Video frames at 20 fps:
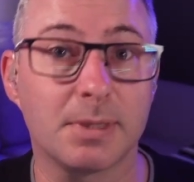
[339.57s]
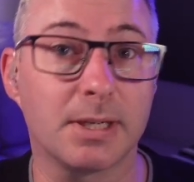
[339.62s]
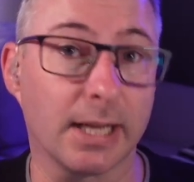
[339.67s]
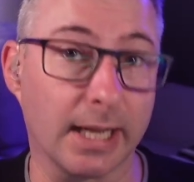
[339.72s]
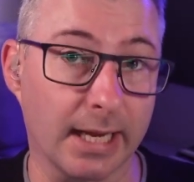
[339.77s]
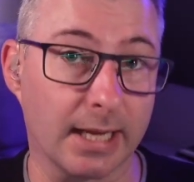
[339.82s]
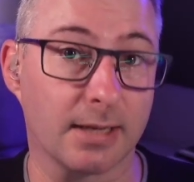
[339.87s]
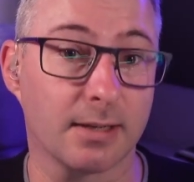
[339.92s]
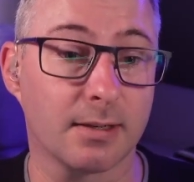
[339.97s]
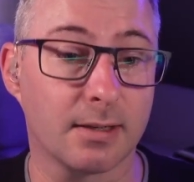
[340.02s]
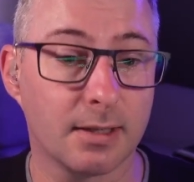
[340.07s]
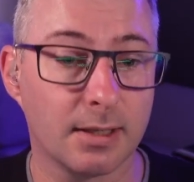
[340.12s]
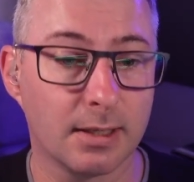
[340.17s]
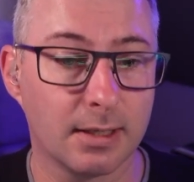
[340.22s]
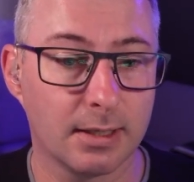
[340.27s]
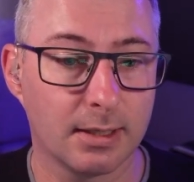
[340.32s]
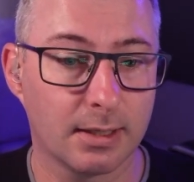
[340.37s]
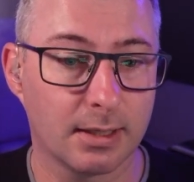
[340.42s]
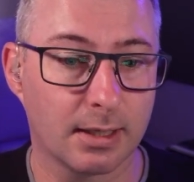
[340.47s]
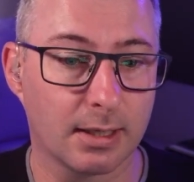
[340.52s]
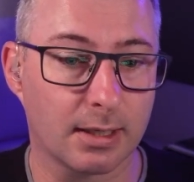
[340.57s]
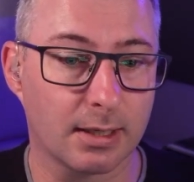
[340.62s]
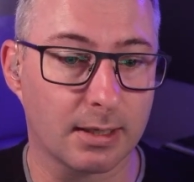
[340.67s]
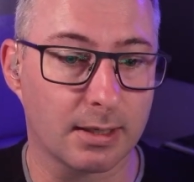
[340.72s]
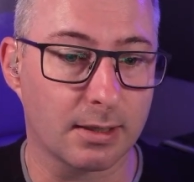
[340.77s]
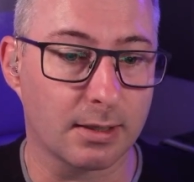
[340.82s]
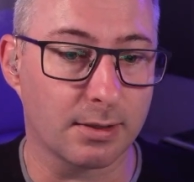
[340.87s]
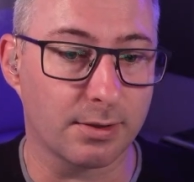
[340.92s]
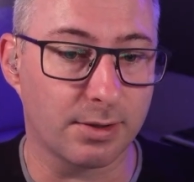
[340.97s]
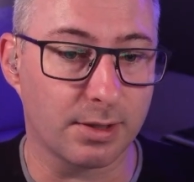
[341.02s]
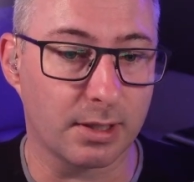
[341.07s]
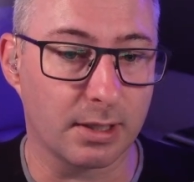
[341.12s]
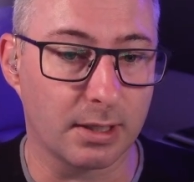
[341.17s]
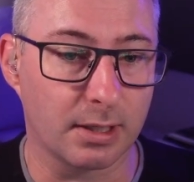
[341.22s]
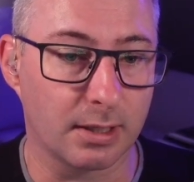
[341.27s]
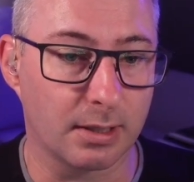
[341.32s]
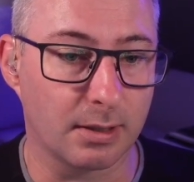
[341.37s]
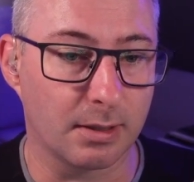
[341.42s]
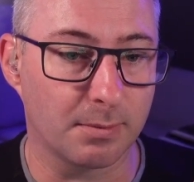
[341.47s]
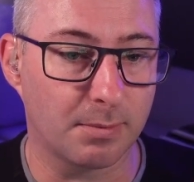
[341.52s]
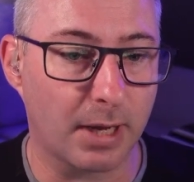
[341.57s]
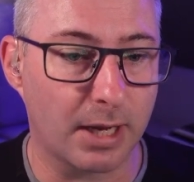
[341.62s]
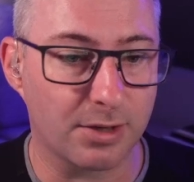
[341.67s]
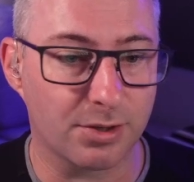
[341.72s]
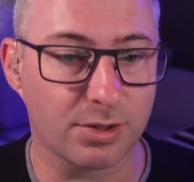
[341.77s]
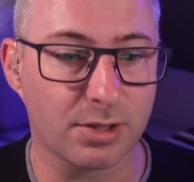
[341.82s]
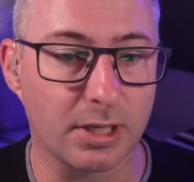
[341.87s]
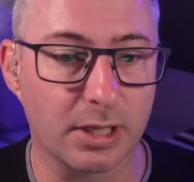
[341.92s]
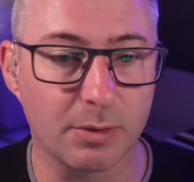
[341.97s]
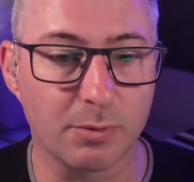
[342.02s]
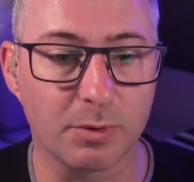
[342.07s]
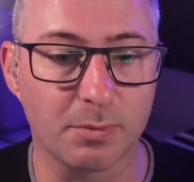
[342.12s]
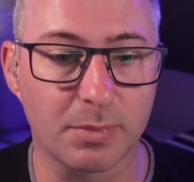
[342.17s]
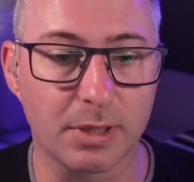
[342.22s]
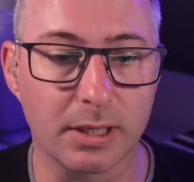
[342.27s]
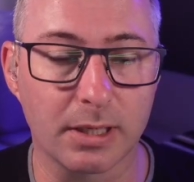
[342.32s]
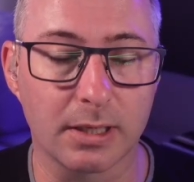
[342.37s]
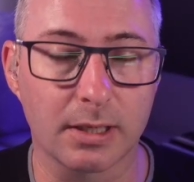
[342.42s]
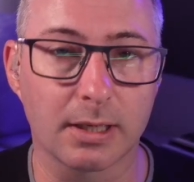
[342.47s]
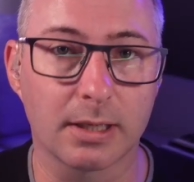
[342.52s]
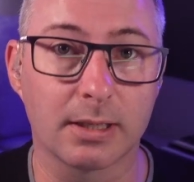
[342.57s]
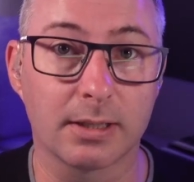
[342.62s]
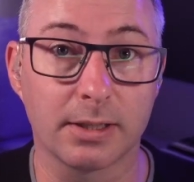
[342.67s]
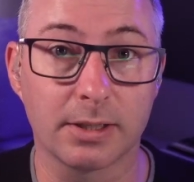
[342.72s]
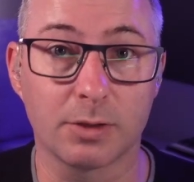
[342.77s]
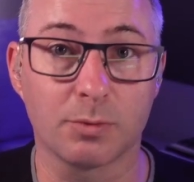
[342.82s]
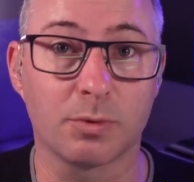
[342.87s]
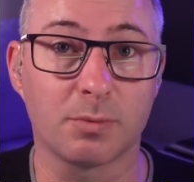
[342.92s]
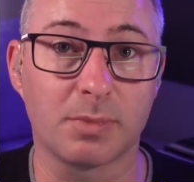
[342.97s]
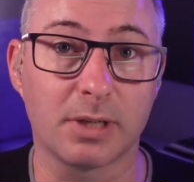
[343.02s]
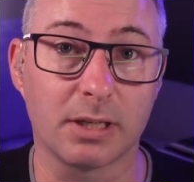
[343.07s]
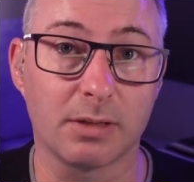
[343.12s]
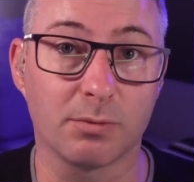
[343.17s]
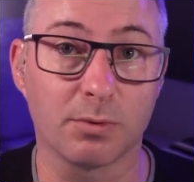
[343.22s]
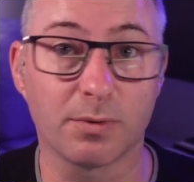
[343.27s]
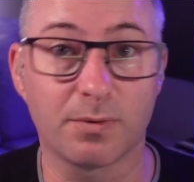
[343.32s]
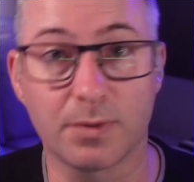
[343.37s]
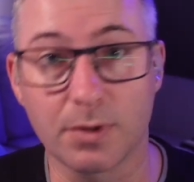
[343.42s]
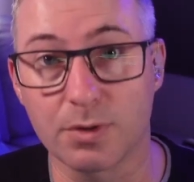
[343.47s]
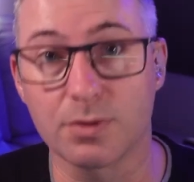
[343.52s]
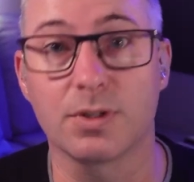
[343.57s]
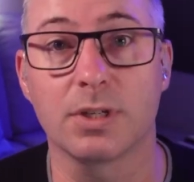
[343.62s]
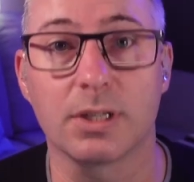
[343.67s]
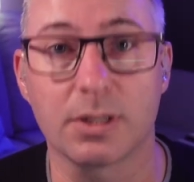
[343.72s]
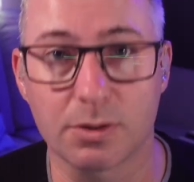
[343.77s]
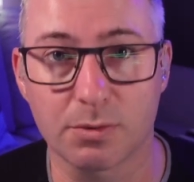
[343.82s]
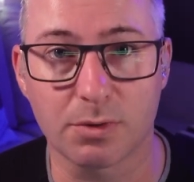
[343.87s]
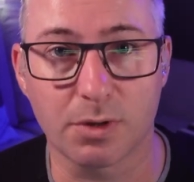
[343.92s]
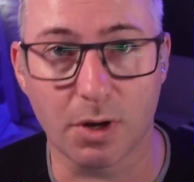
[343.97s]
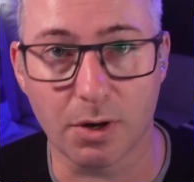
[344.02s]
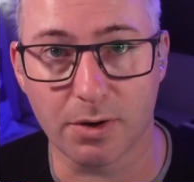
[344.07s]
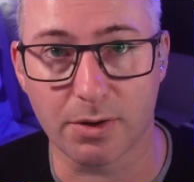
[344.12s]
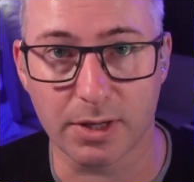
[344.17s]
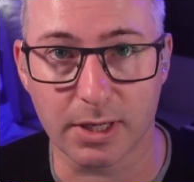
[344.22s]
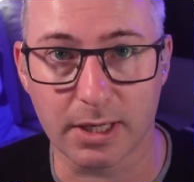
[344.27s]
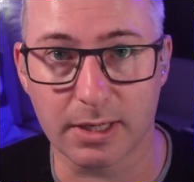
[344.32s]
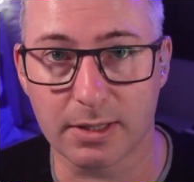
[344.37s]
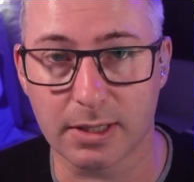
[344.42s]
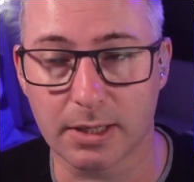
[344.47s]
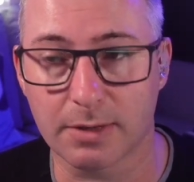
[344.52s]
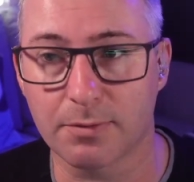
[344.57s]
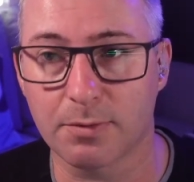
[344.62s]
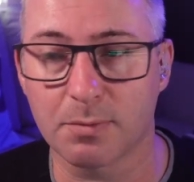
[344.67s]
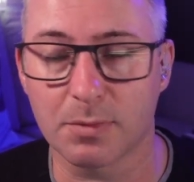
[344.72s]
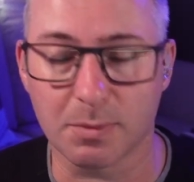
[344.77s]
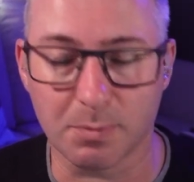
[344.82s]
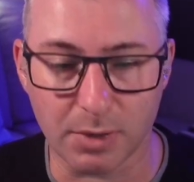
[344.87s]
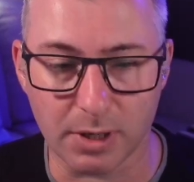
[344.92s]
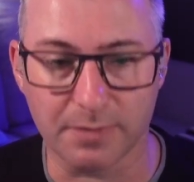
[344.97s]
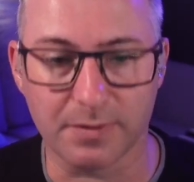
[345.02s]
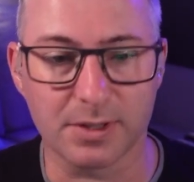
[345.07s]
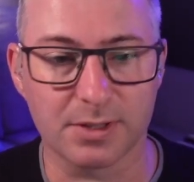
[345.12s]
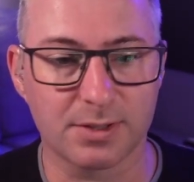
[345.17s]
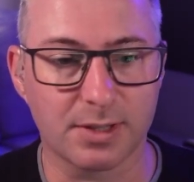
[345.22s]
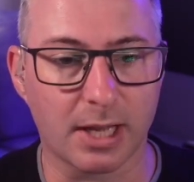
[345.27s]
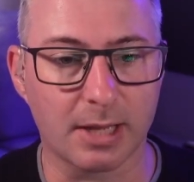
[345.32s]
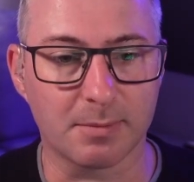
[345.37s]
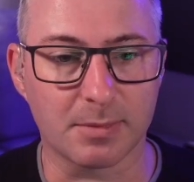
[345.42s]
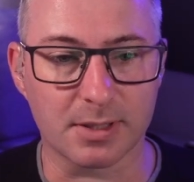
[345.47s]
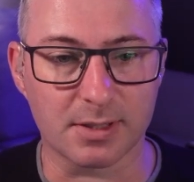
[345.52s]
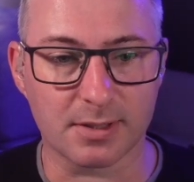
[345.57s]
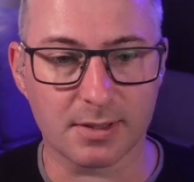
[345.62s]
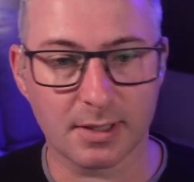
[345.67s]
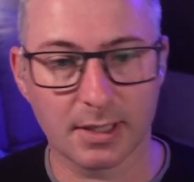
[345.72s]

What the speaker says: But again, the patient here would be Linda would be refusing to go to the ED from the previous statements.